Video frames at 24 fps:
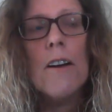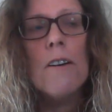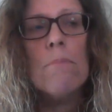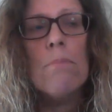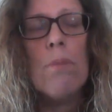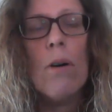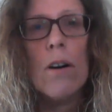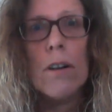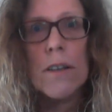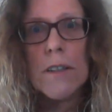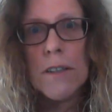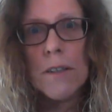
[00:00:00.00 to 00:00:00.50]

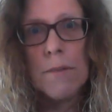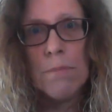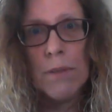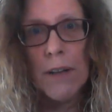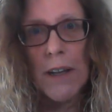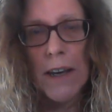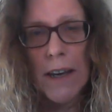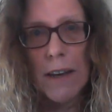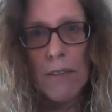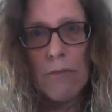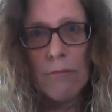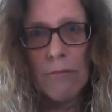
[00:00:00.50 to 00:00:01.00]

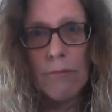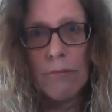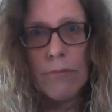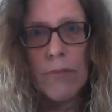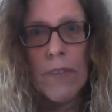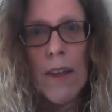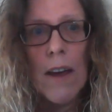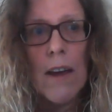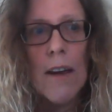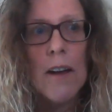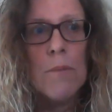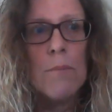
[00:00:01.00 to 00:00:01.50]
Possibly.
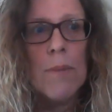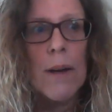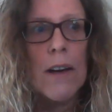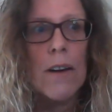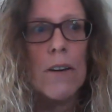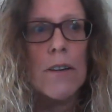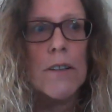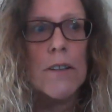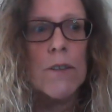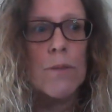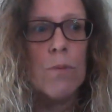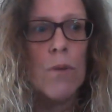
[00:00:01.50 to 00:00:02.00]

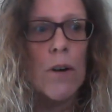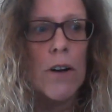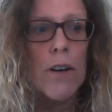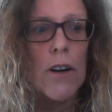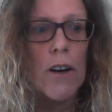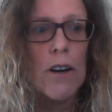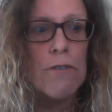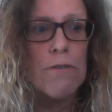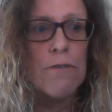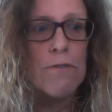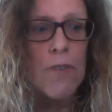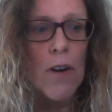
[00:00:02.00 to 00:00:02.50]
Because what
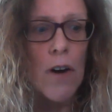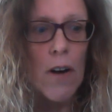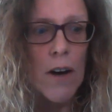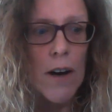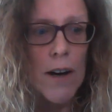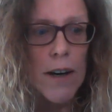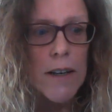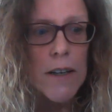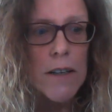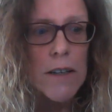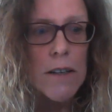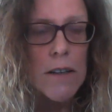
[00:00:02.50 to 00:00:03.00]
I
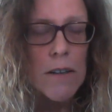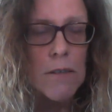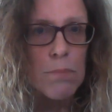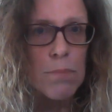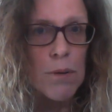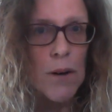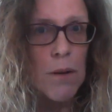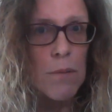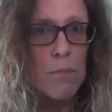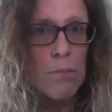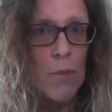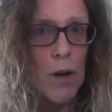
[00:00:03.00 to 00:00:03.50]
find
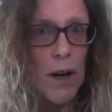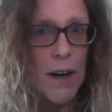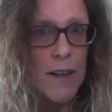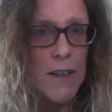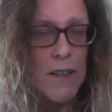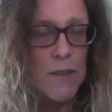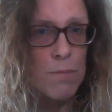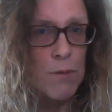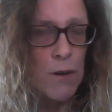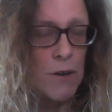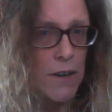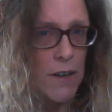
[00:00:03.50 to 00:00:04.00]
by my
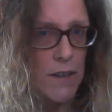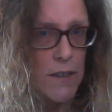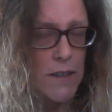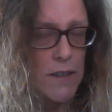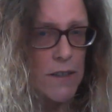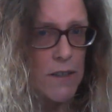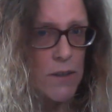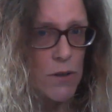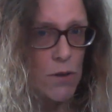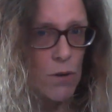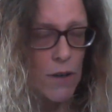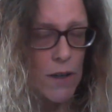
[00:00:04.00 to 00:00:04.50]

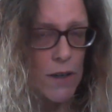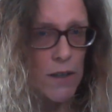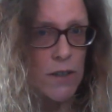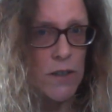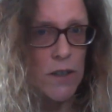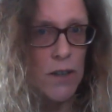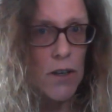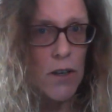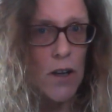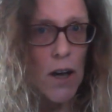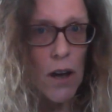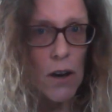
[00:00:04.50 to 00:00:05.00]
experiences talking
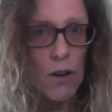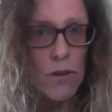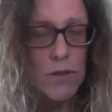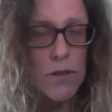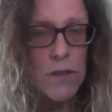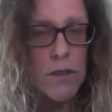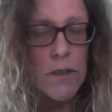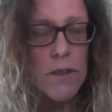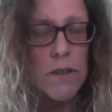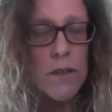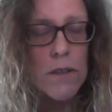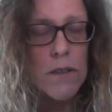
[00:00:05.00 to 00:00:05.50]
to
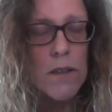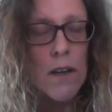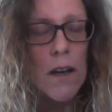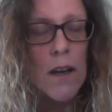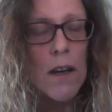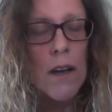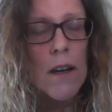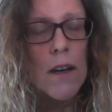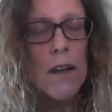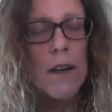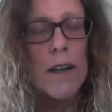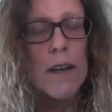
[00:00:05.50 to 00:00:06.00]
ghosts
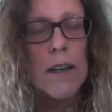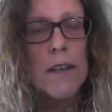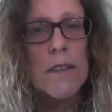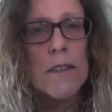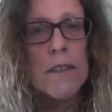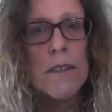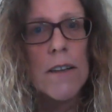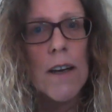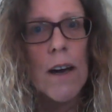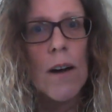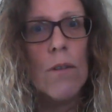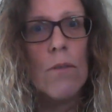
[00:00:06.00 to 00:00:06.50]

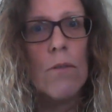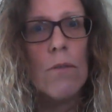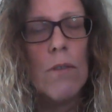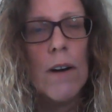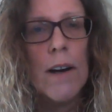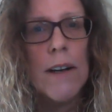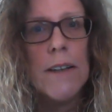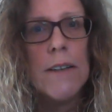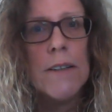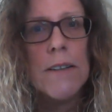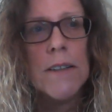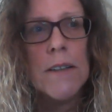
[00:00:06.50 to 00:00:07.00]
is that
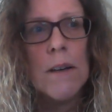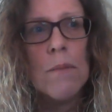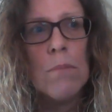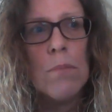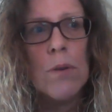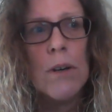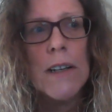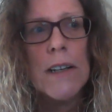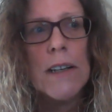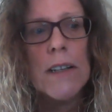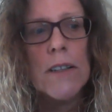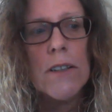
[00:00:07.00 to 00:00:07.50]
when
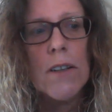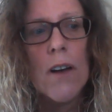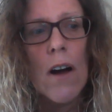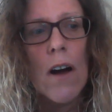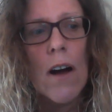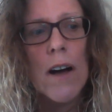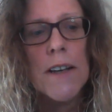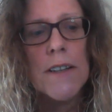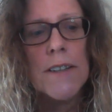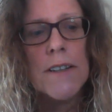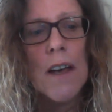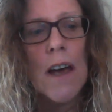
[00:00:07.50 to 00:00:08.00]
somebody
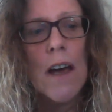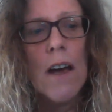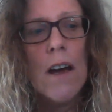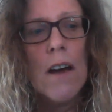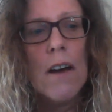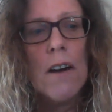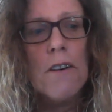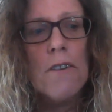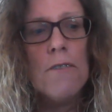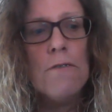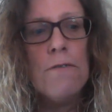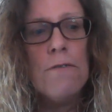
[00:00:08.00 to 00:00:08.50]
dies
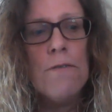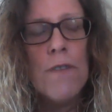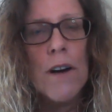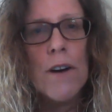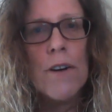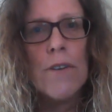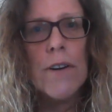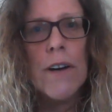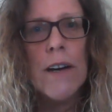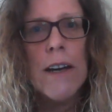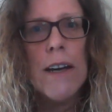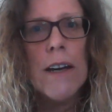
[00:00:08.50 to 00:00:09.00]

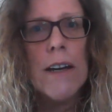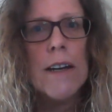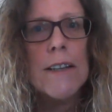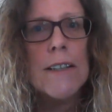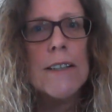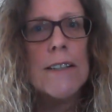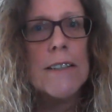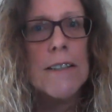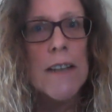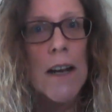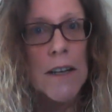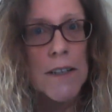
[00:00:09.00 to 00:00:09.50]
very
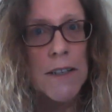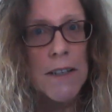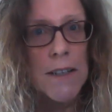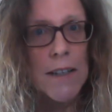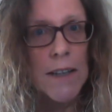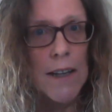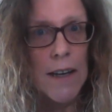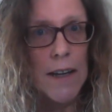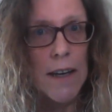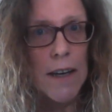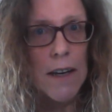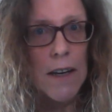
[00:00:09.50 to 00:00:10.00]

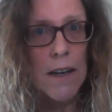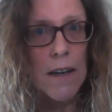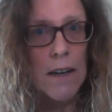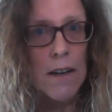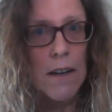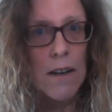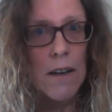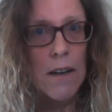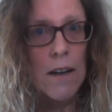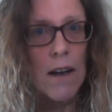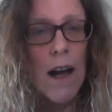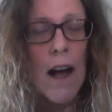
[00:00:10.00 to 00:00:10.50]
suddenly,
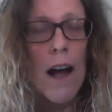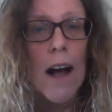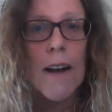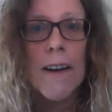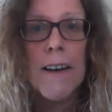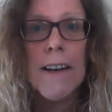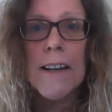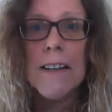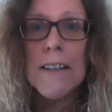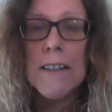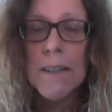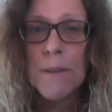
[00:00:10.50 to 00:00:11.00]

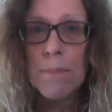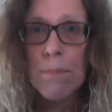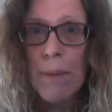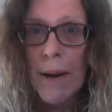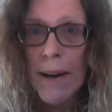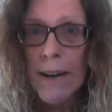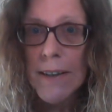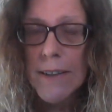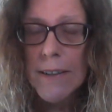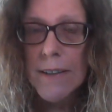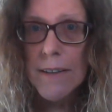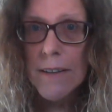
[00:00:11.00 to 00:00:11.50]

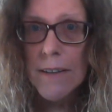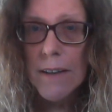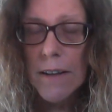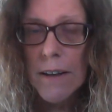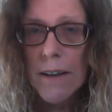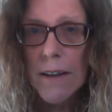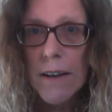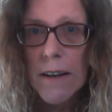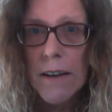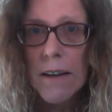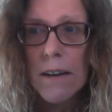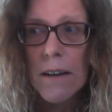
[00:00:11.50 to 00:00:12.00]

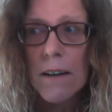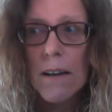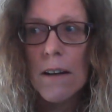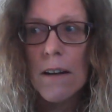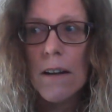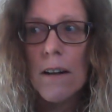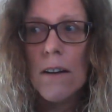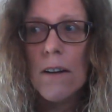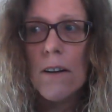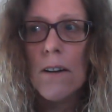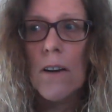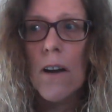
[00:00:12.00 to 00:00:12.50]
unexpectedly,
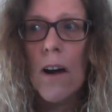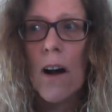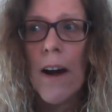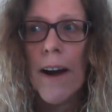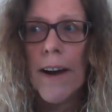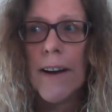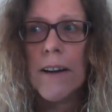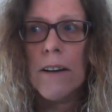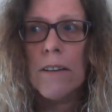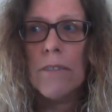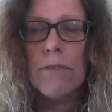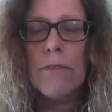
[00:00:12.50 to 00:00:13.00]

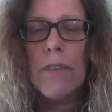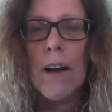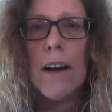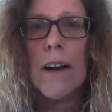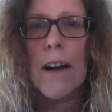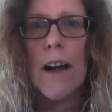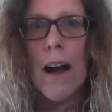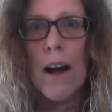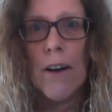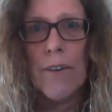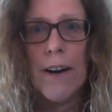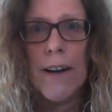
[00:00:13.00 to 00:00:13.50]
like a
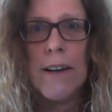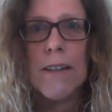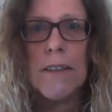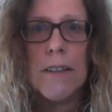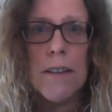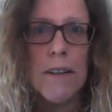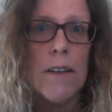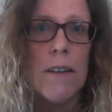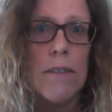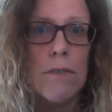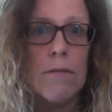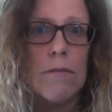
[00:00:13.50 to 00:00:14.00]
car
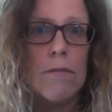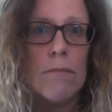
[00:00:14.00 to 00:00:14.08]
accident,